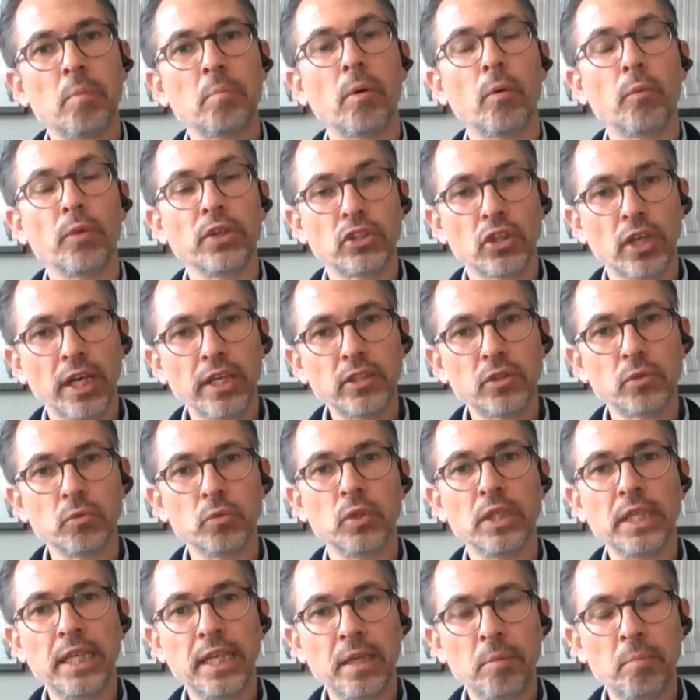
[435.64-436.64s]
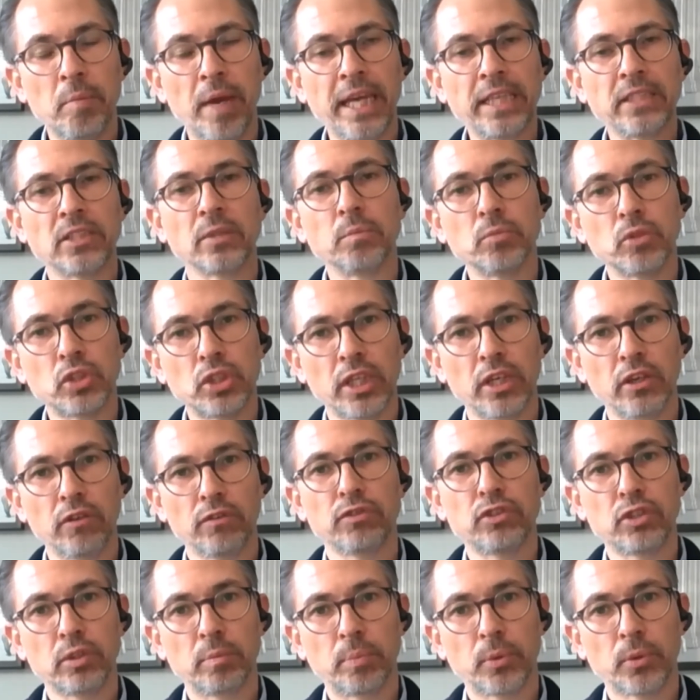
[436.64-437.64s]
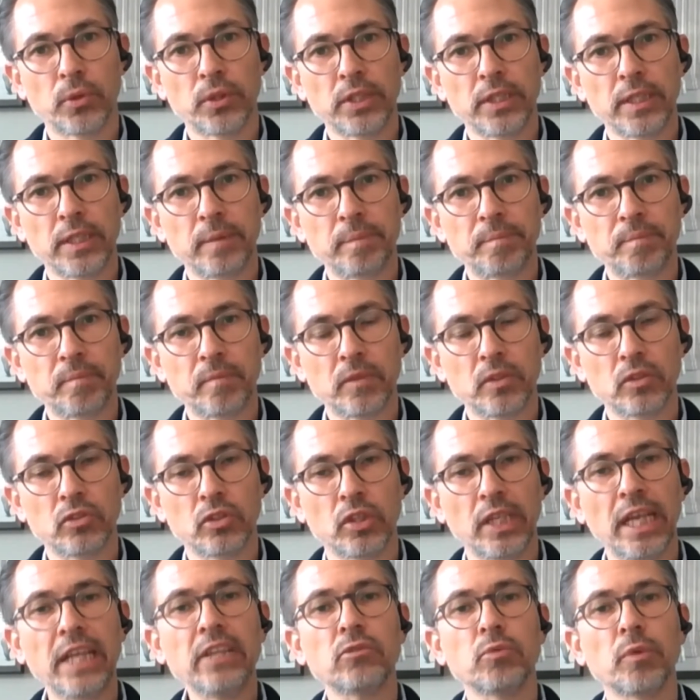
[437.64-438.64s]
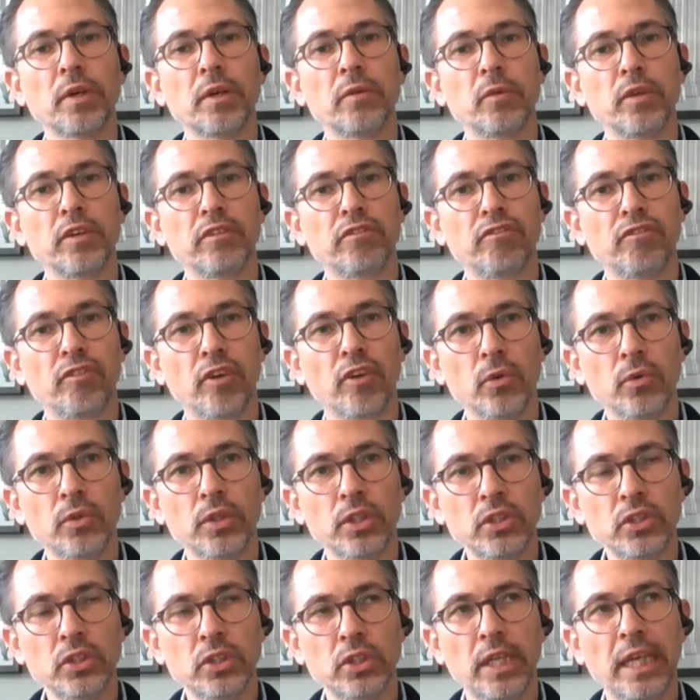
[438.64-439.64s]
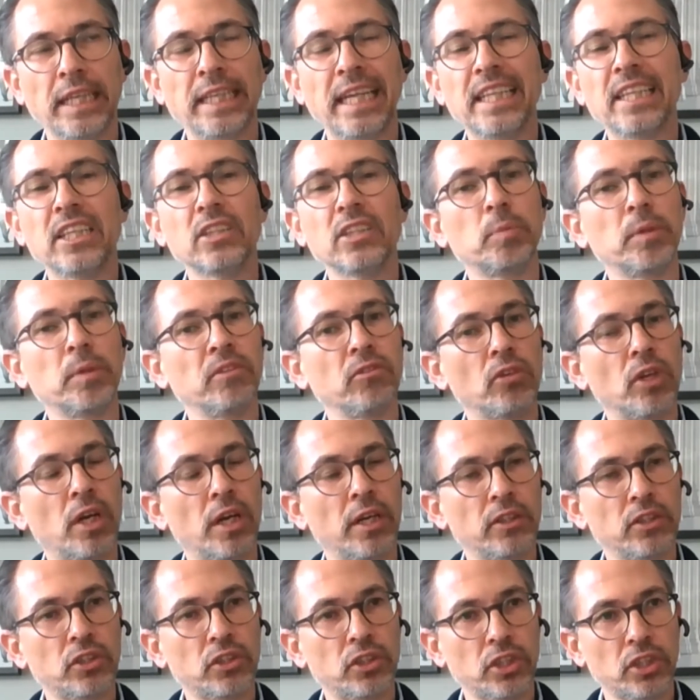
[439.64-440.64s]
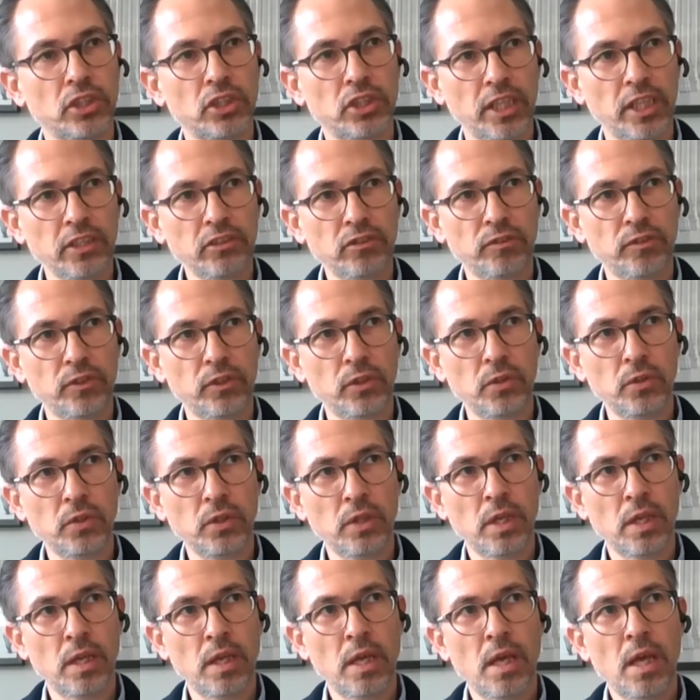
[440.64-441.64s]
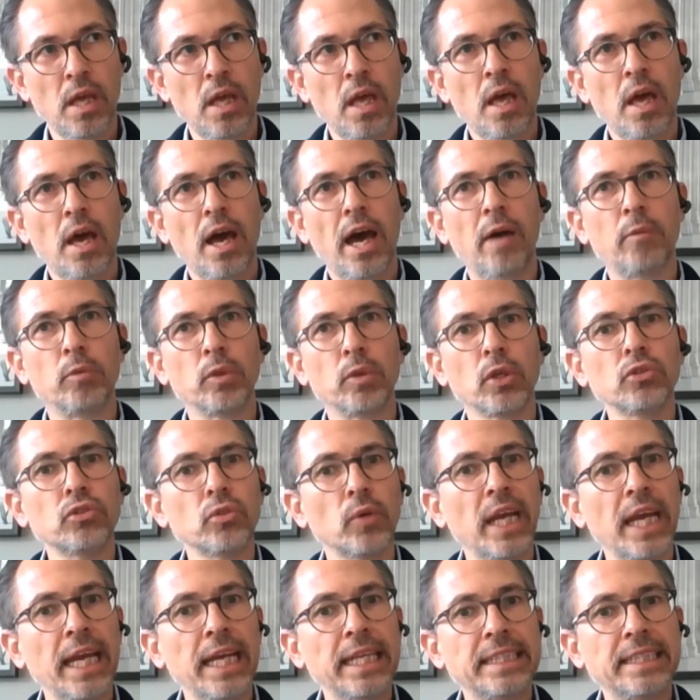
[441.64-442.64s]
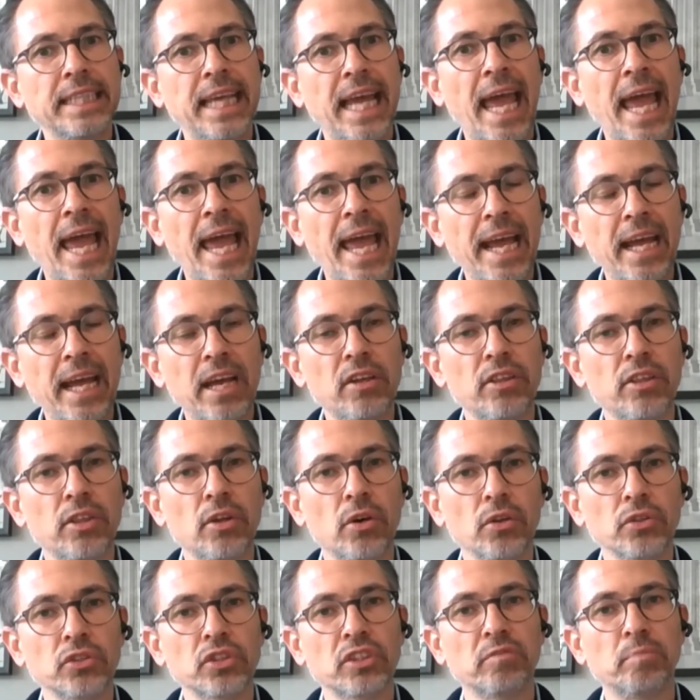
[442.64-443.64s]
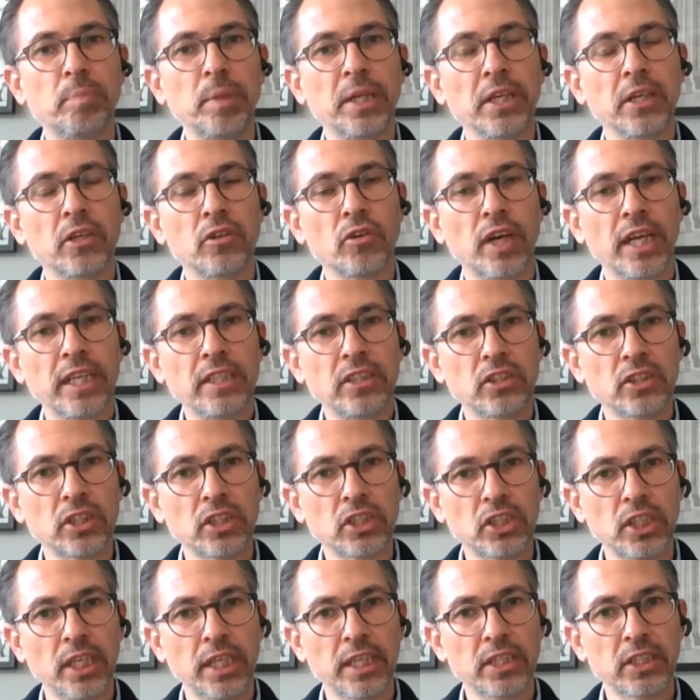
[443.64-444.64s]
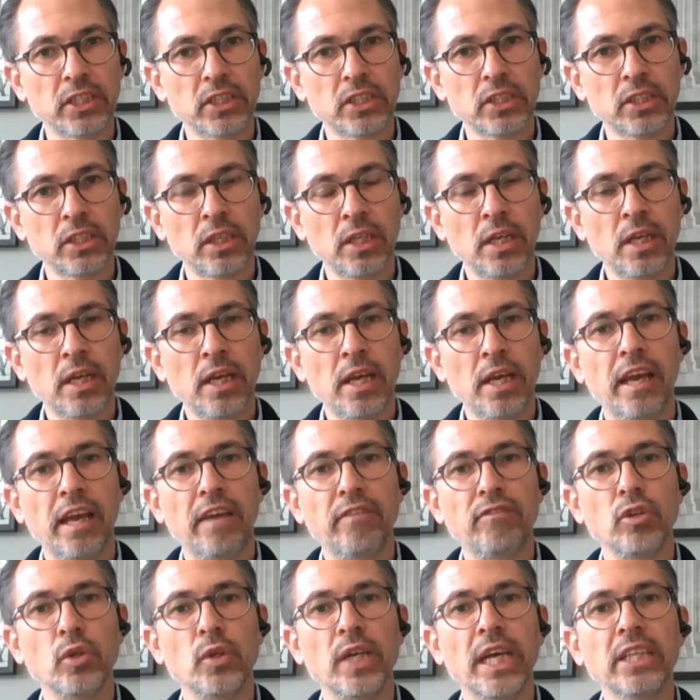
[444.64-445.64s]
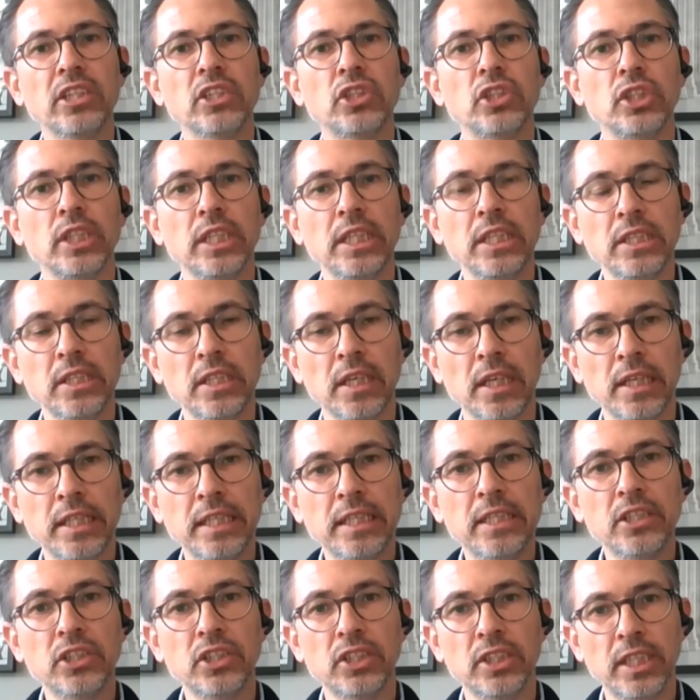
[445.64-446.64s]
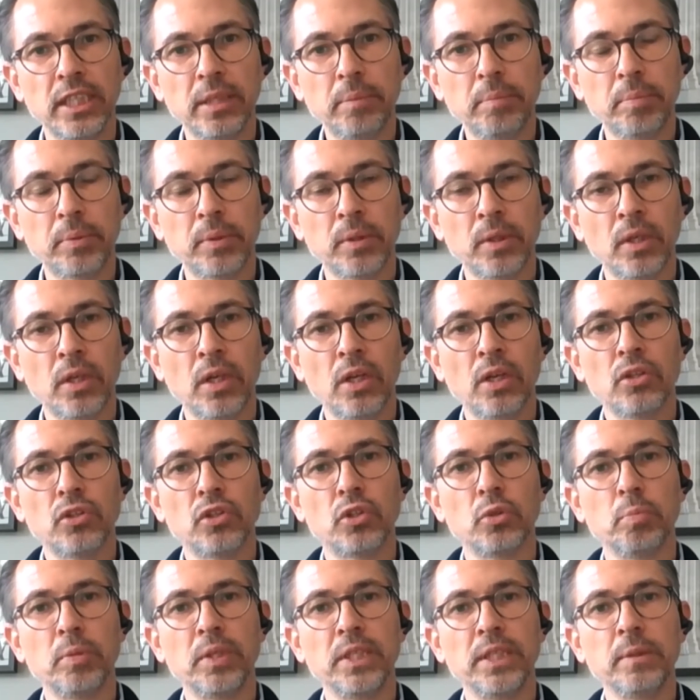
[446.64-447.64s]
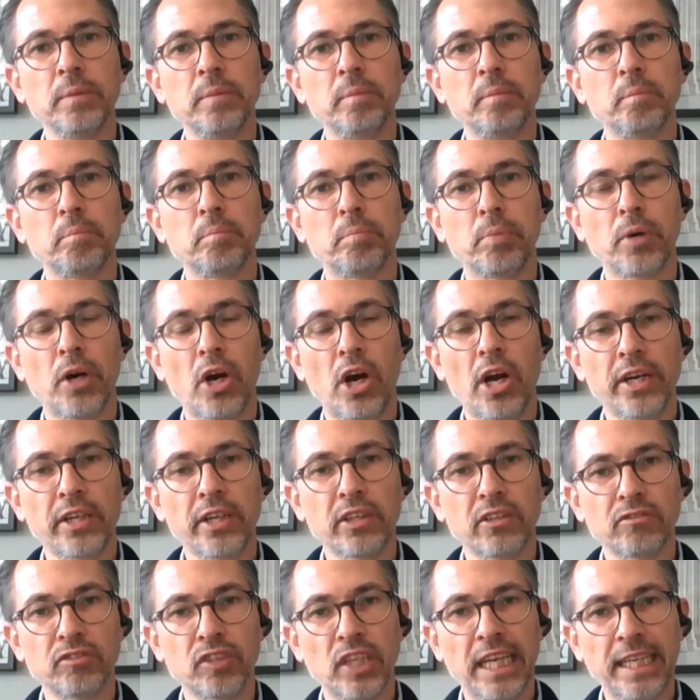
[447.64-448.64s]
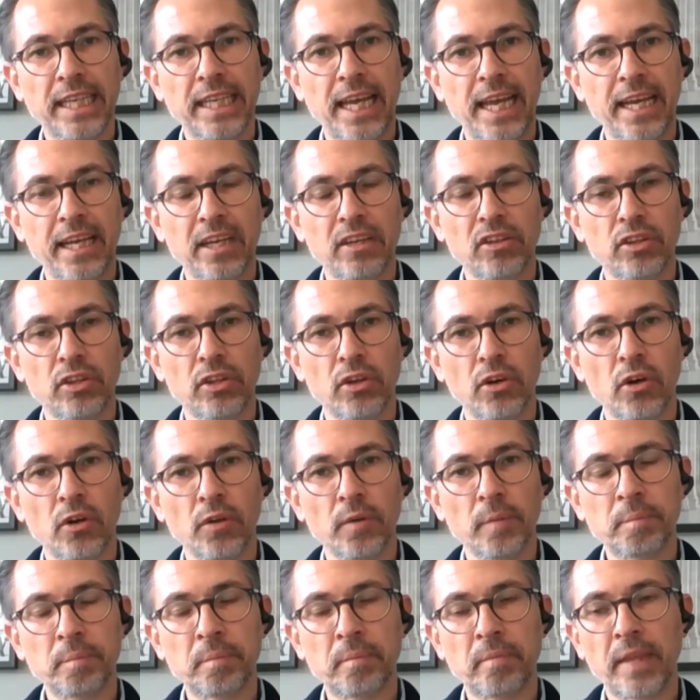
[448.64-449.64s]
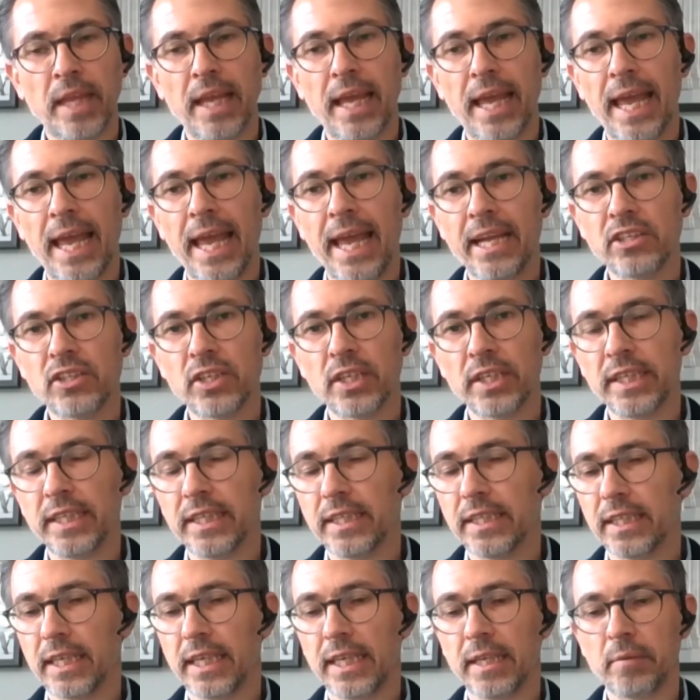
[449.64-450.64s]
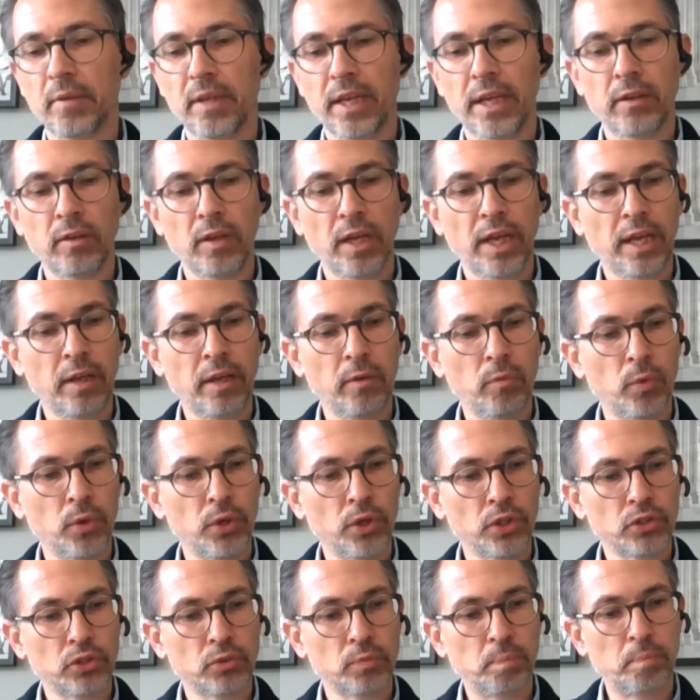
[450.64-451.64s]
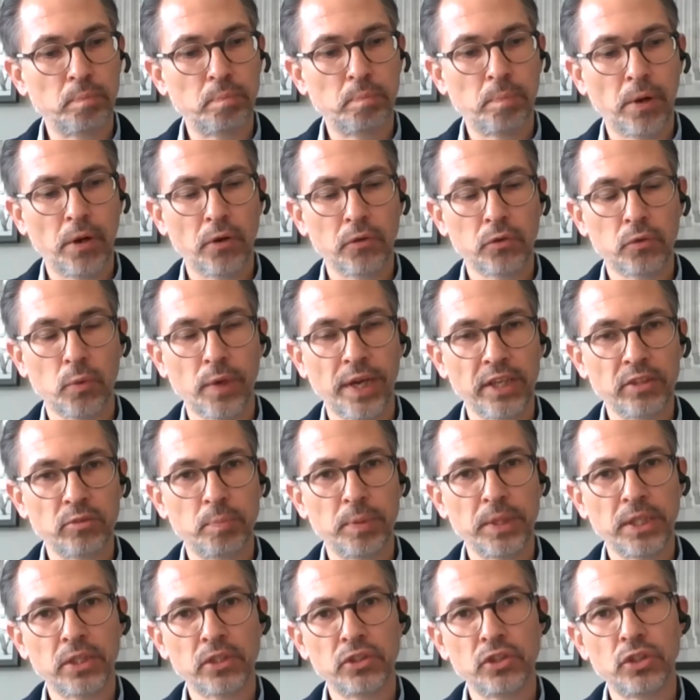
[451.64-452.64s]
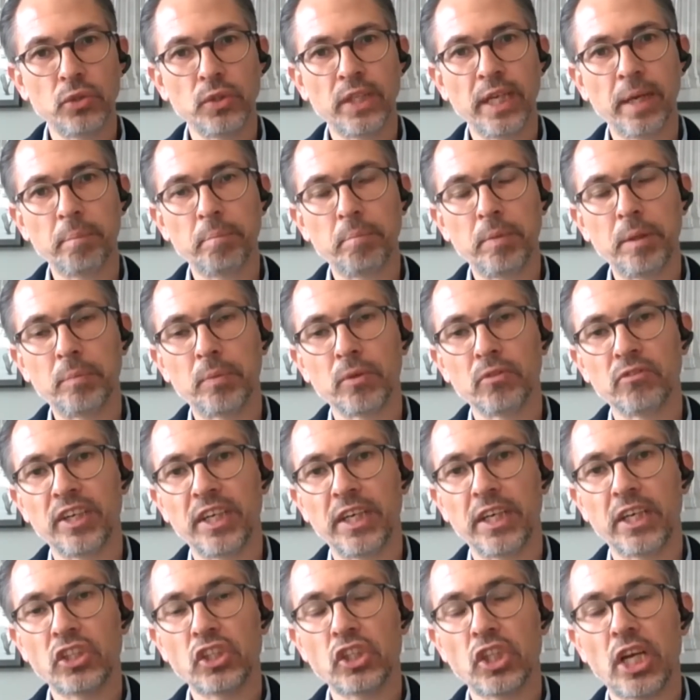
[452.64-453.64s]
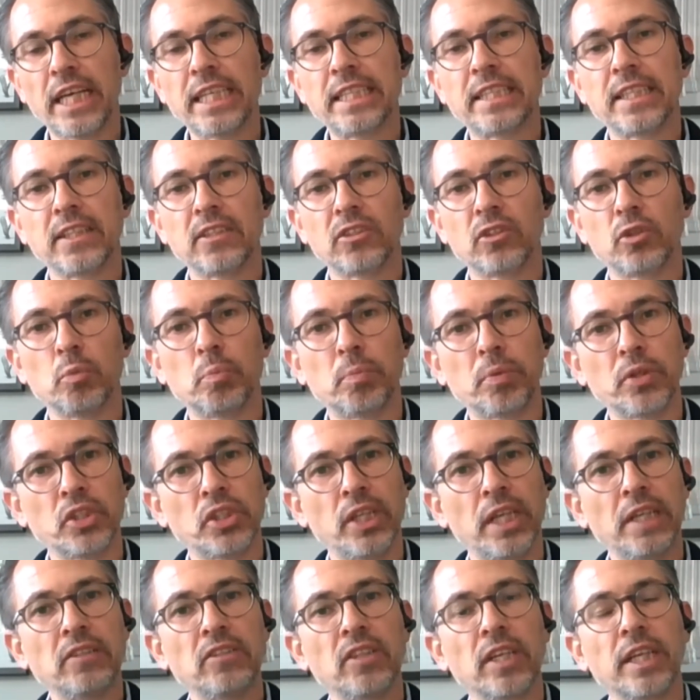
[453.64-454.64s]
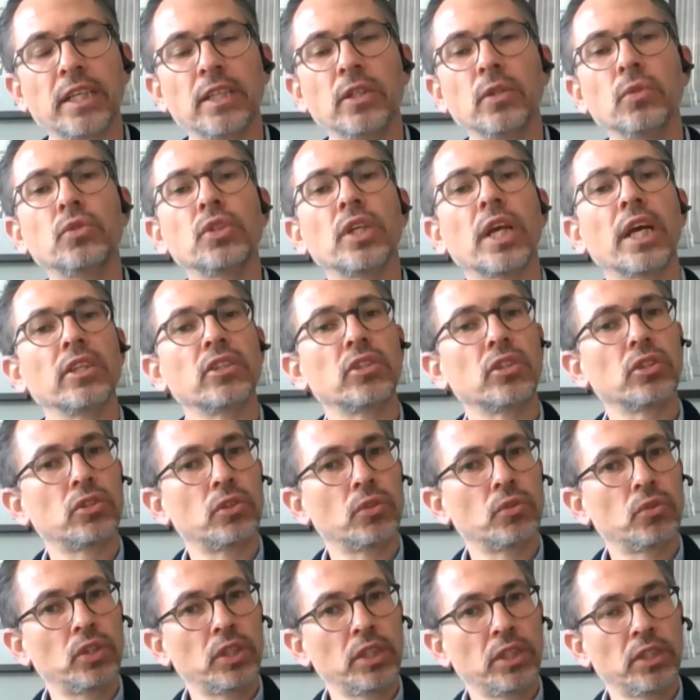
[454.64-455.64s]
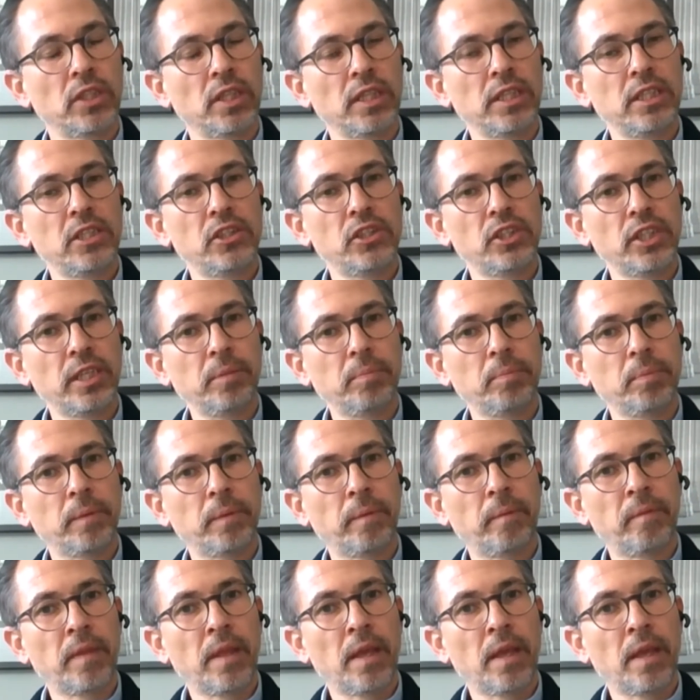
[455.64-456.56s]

but we try to really make them self-supporting. So that's where we're focused. And that has been rather successful. I would also add the hackathons have been a great success. If you get senior leadership to be part of that hackathon, actually it works both ways, because you get people very excited to present their use cases to senior leadership.